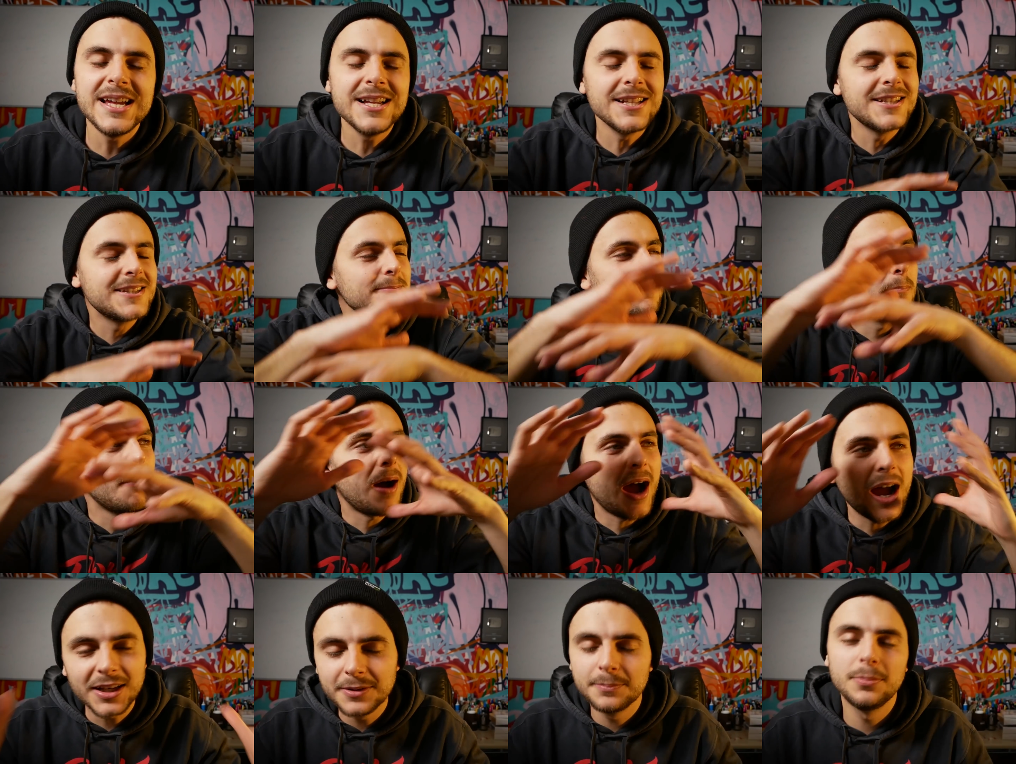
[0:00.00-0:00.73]
It's
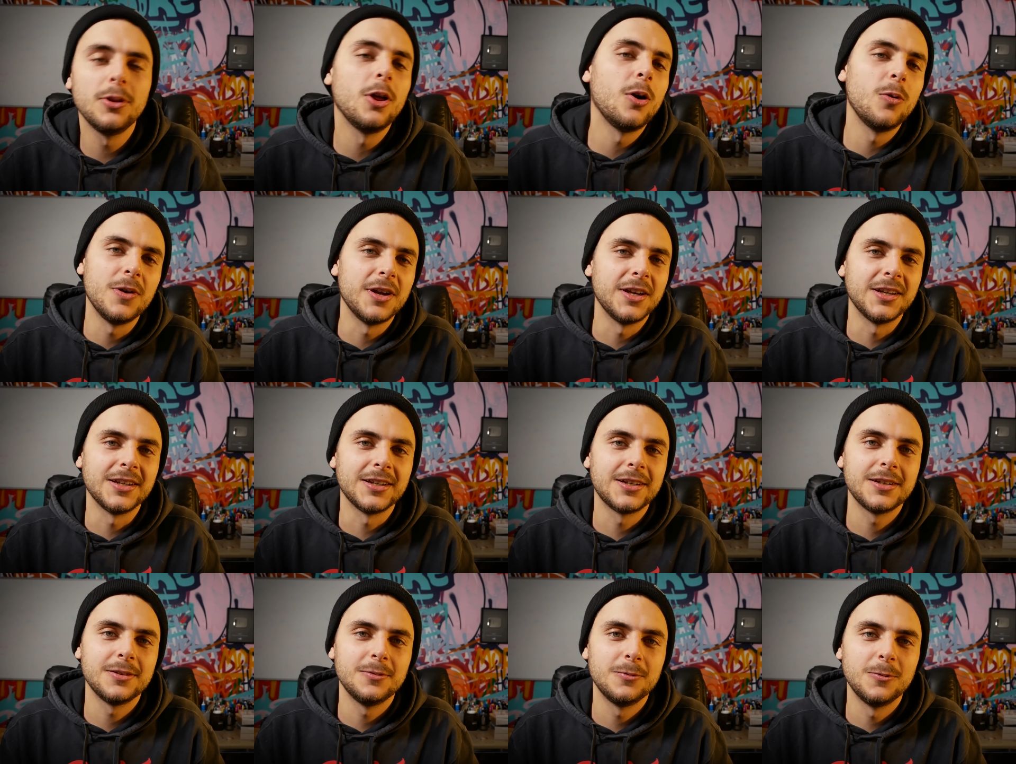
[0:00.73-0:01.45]

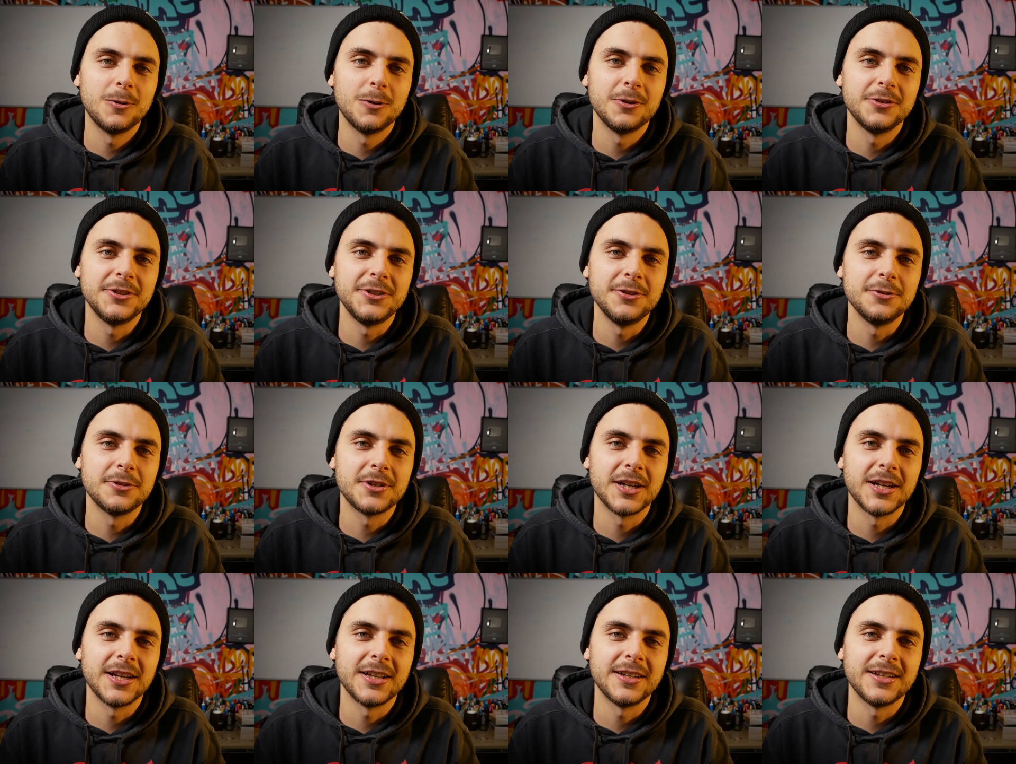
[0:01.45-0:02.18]
mind-blowing what you
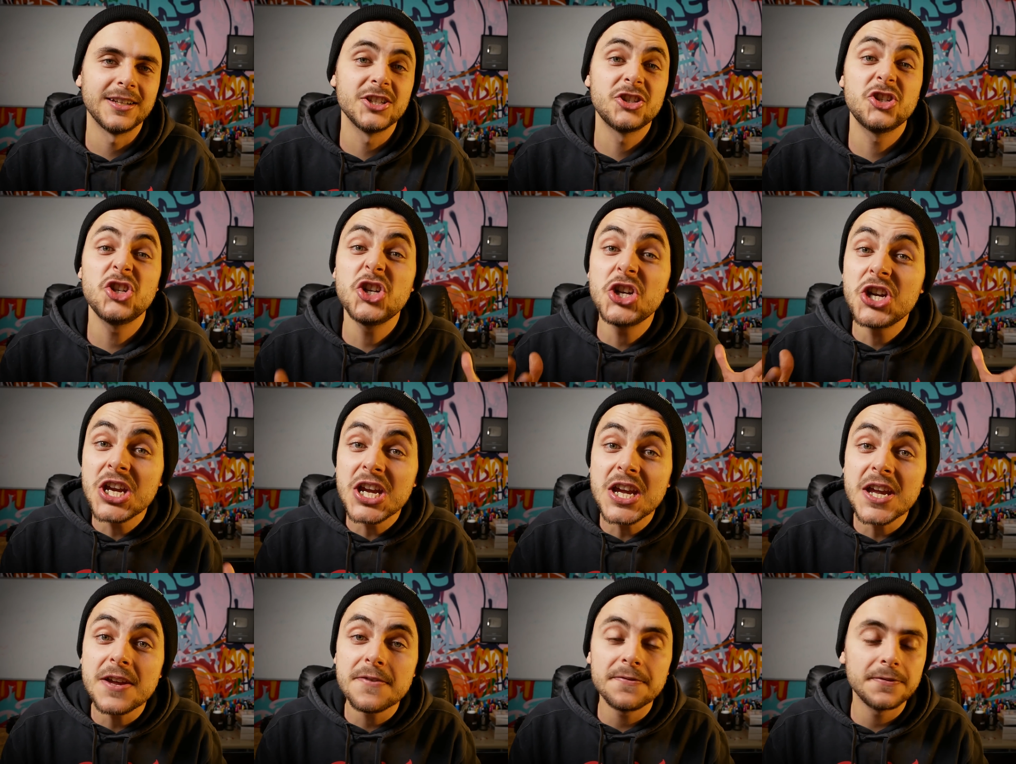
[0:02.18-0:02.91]
can
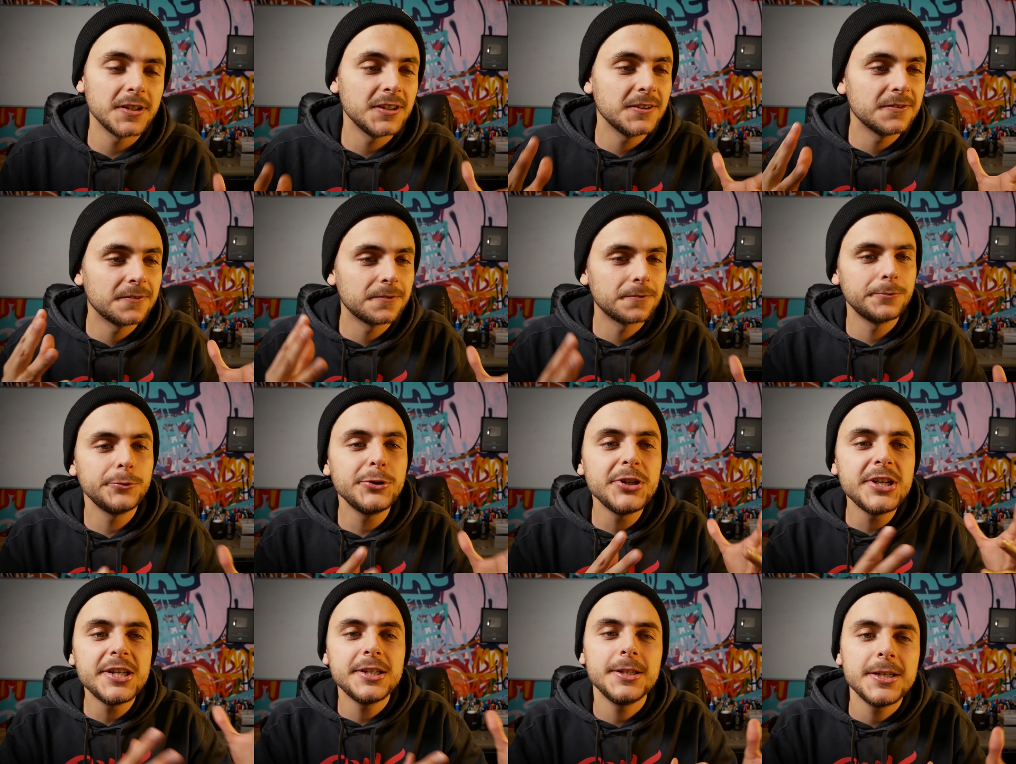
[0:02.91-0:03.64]
achieve in
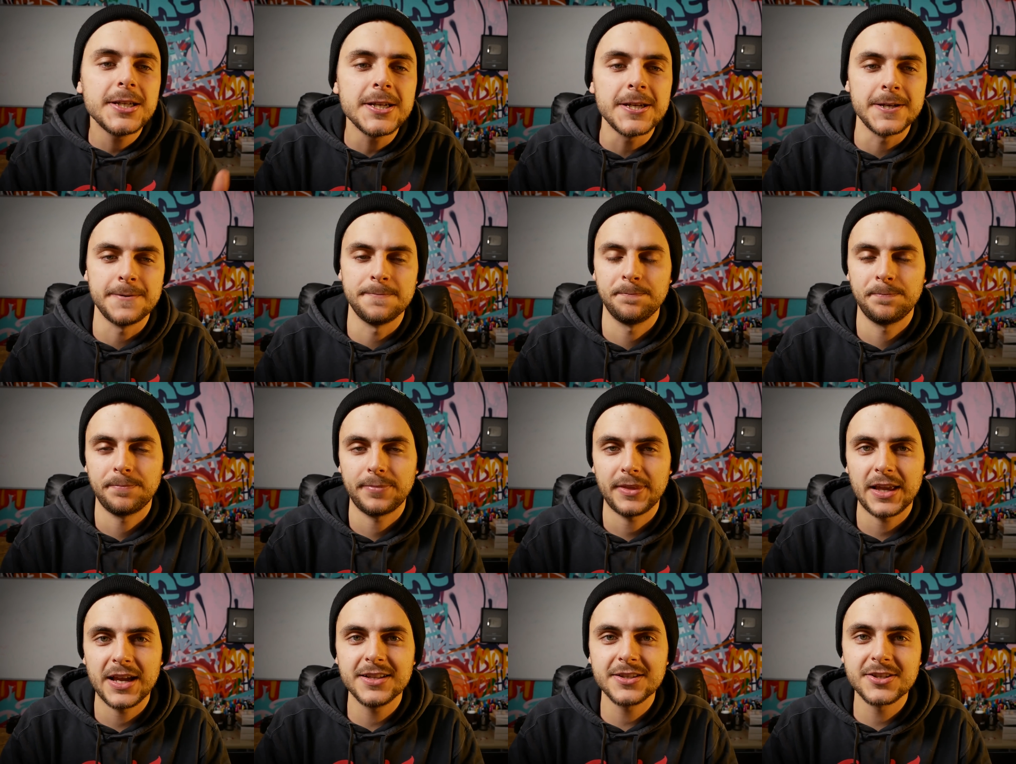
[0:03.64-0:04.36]
3D.
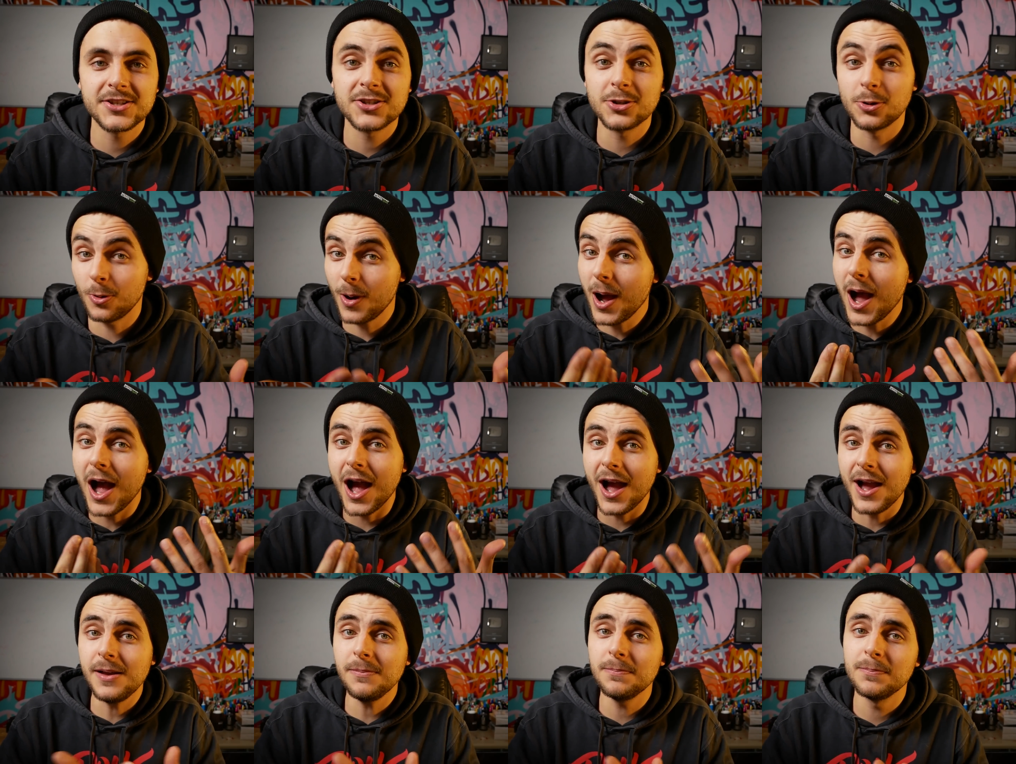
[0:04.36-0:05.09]
And so
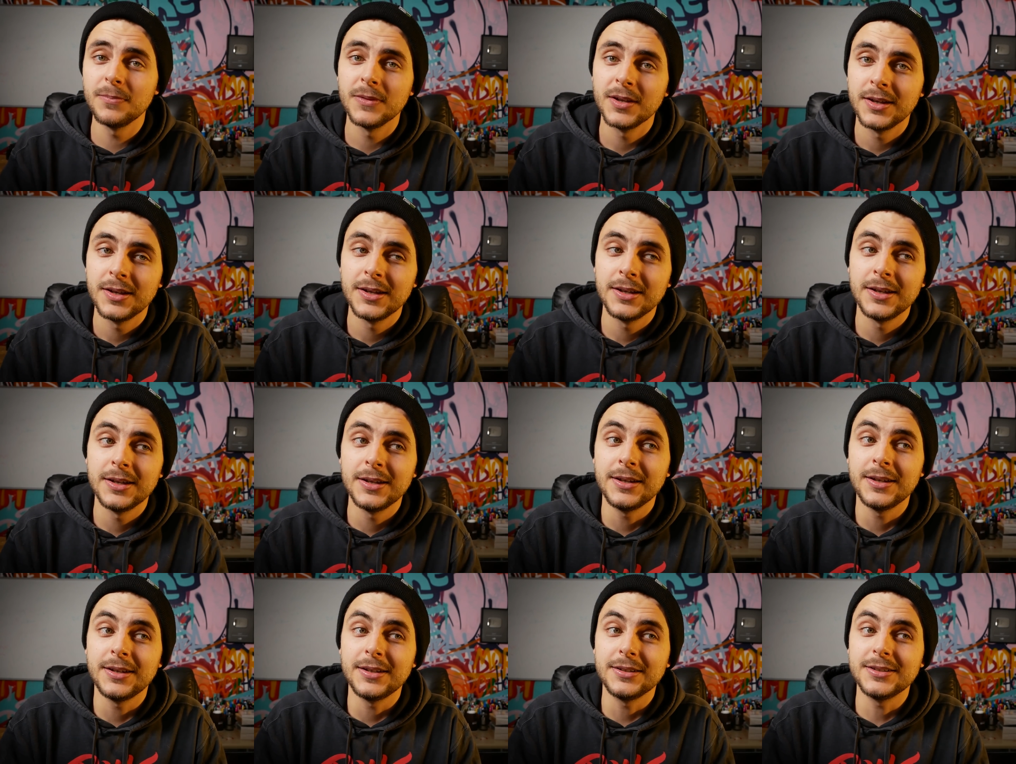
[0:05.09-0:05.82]
I
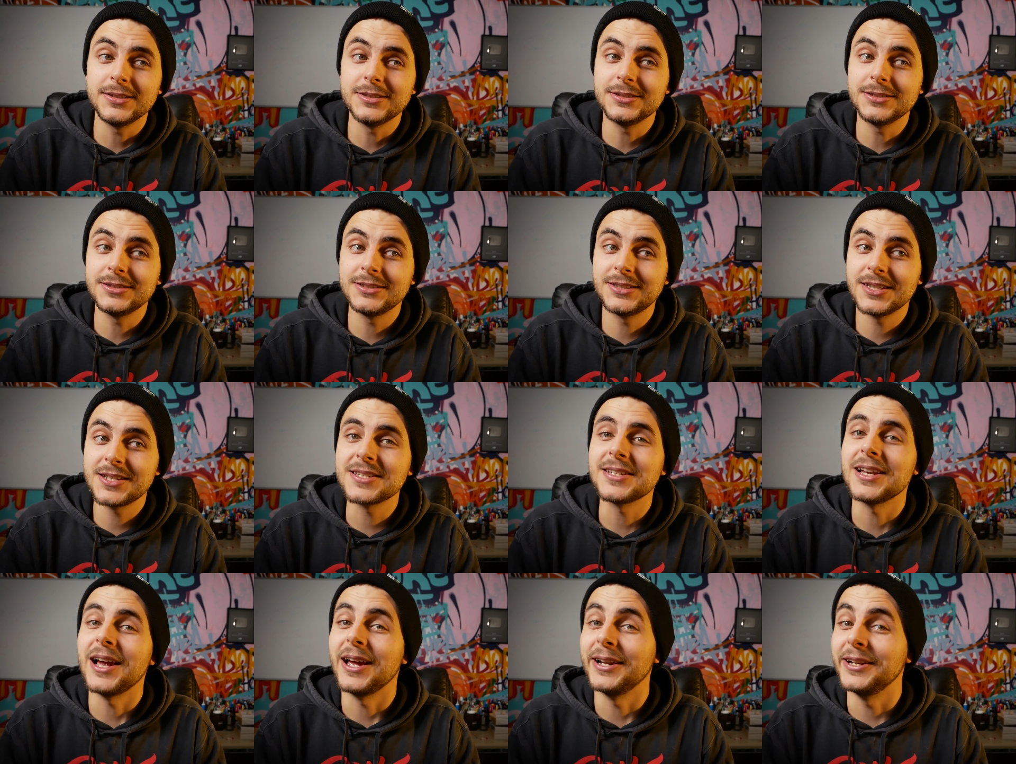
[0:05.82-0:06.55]

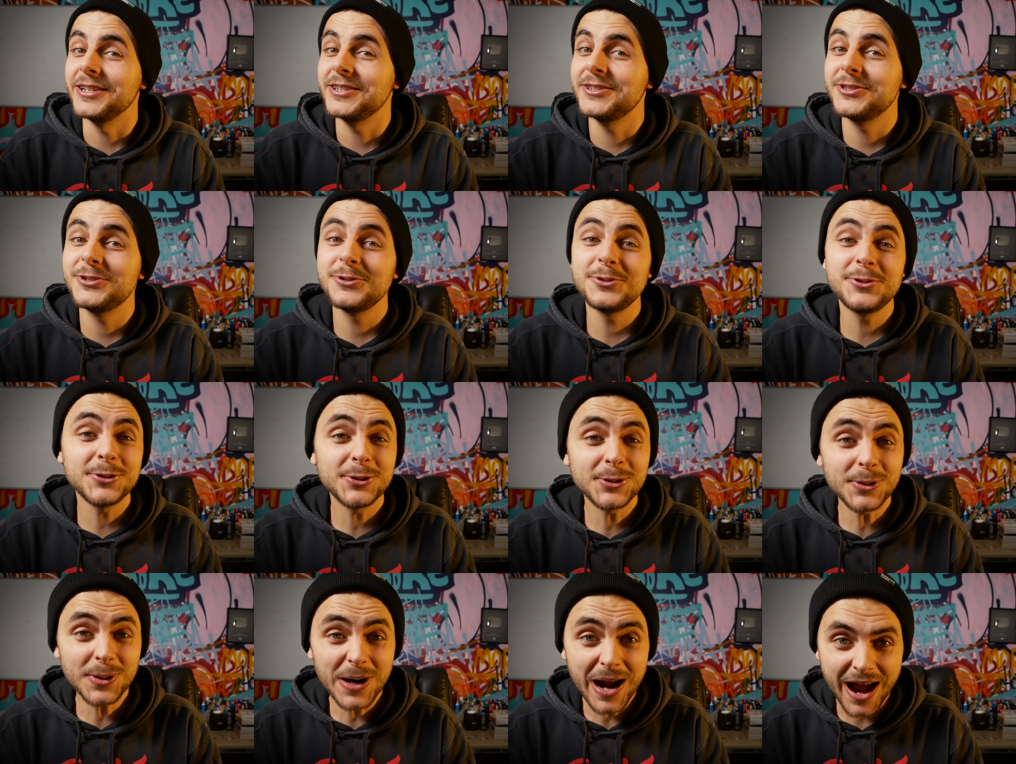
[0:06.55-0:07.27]
decided to
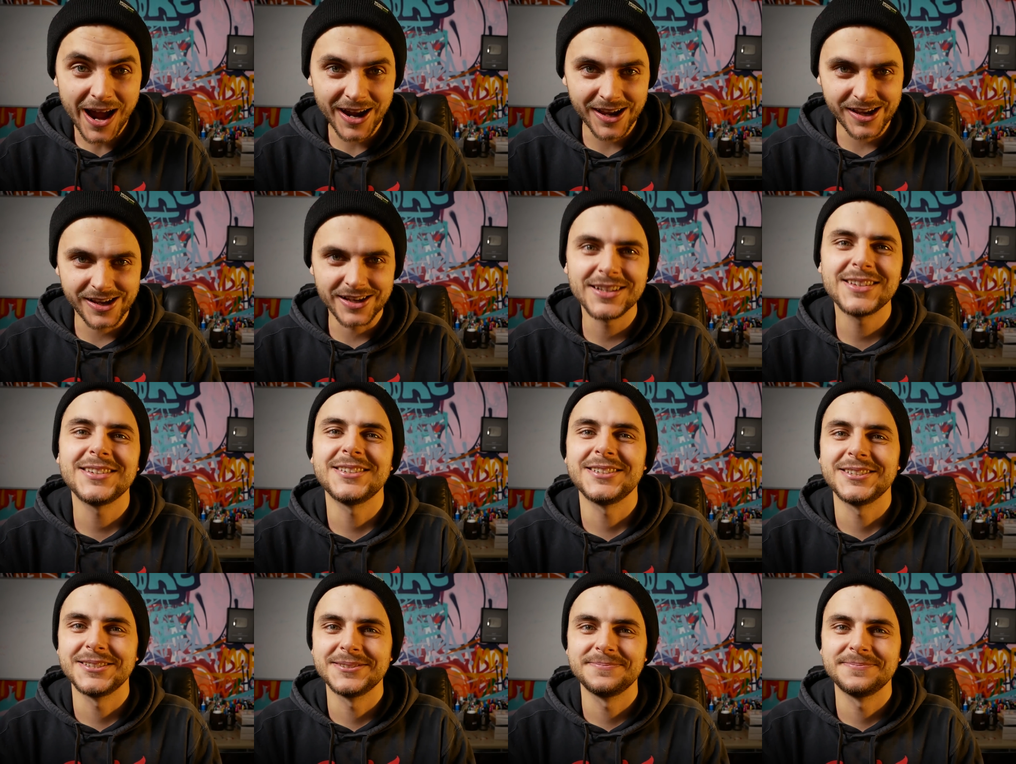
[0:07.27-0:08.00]
try it.